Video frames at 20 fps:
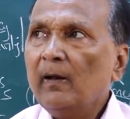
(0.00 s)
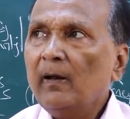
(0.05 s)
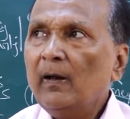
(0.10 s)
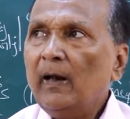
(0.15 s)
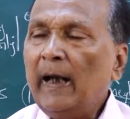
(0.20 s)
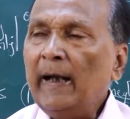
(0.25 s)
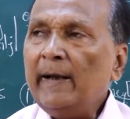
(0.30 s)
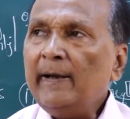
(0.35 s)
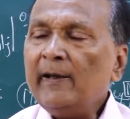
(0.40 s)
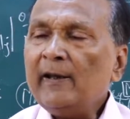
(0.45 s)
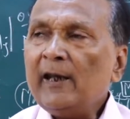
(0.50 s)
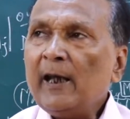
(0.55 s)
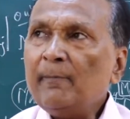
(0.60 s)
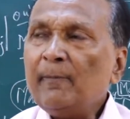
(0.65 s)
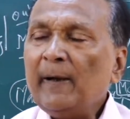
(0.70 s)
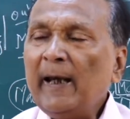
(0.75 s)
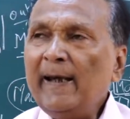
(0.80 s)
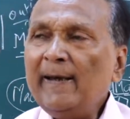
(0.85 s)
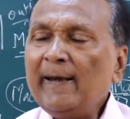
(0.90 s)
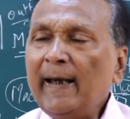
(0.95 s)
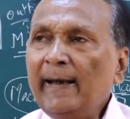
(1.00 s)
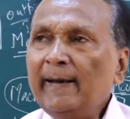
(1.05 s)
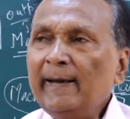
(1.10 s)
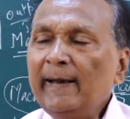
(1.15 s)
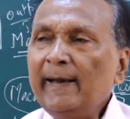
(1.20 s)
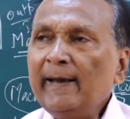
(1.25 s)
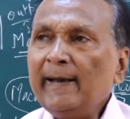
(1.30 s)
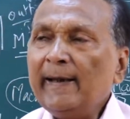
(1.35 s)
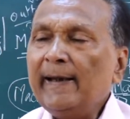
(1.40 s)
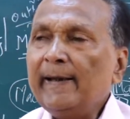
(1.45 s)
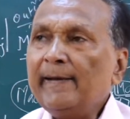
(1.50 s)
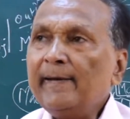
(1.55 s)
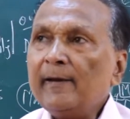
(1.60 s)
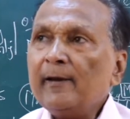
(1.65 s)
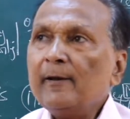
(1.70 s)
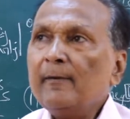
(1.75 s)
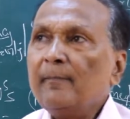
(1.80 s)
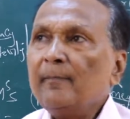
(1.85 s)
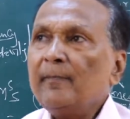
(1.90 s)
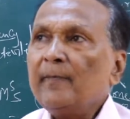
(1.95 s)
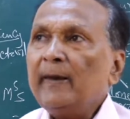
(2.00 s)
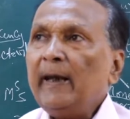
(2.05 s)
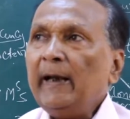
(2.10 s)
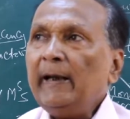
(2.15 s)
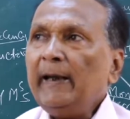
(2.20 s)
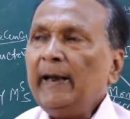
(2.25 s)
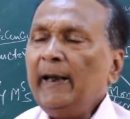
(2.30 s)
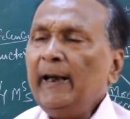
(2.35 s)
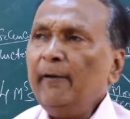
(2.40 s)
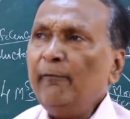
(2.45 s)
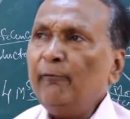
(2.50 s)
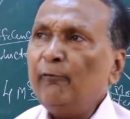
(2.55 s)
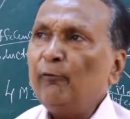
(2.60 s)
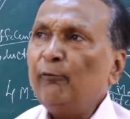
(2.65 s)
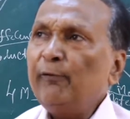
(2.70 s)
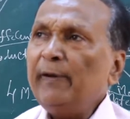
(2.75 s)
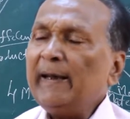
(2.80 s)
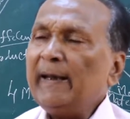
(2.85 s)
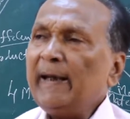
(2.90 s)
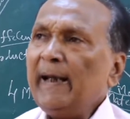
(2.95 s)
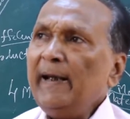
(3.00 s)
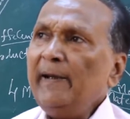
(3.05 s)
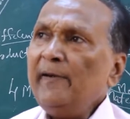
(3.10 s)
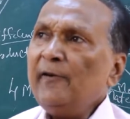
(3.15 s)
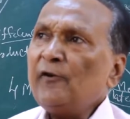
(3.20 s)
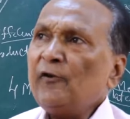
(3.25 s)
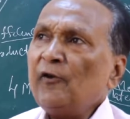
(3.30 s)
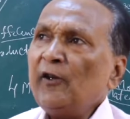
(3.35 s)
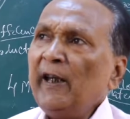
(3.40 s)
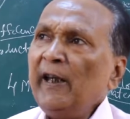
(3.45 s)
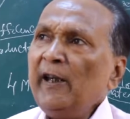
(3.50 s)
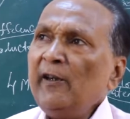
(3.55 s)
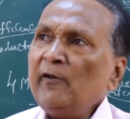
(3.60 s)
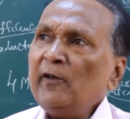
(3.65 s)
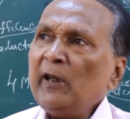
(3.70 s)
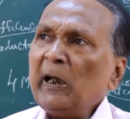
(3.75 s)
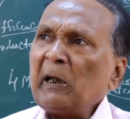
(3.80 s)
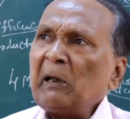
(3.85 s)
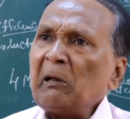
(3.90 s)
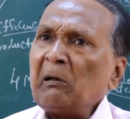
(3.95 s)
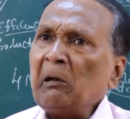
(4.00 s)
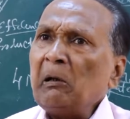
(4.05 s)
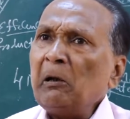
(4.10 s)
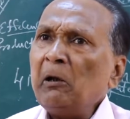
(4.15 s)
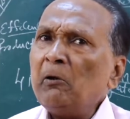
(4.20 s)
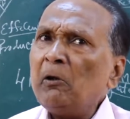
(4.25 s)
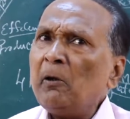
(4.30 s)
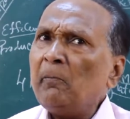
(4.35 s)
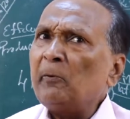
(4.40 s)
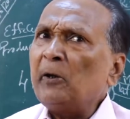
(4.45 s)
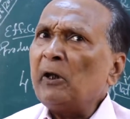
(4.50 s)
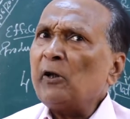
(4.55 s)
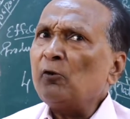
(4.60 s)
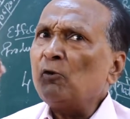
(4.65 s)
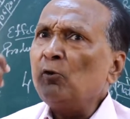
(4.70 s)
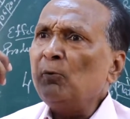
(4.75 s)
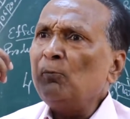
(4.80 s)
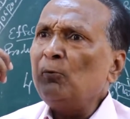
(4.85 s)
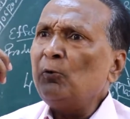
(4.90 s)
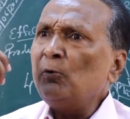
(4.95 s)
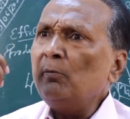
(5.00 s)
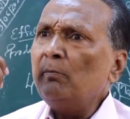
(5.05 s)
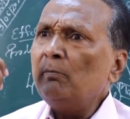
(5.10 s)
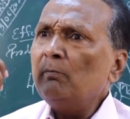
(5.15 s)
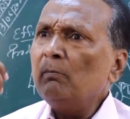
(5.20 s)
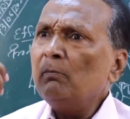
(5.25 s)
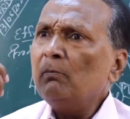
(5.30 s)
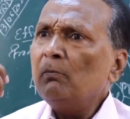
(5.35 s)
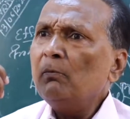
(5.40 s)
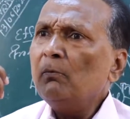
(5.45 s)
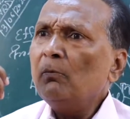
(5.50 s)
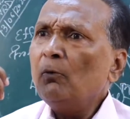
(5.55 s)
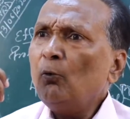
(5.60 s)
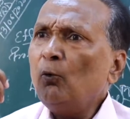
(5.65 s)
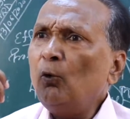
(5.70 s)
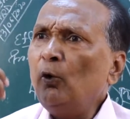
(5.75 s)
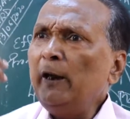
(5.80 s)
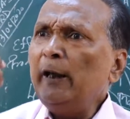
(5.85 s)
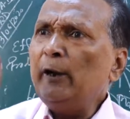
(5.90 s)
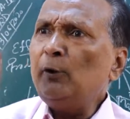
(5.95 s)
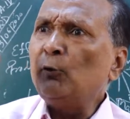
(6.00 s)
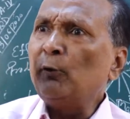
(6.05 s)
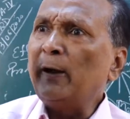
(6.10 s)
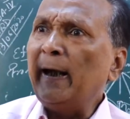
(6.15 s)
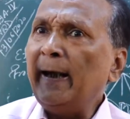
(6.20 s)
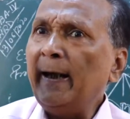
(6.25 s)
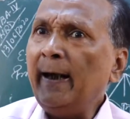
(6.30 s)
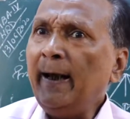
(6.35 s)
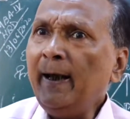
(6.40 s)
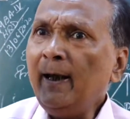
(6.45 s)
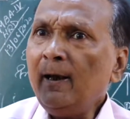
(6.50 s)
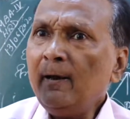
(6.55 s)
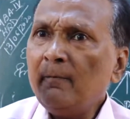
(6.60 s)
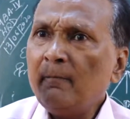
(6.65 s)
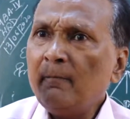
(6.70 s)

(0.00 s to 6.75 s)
And the surprise, I think, is that if we can change the color of this room only today,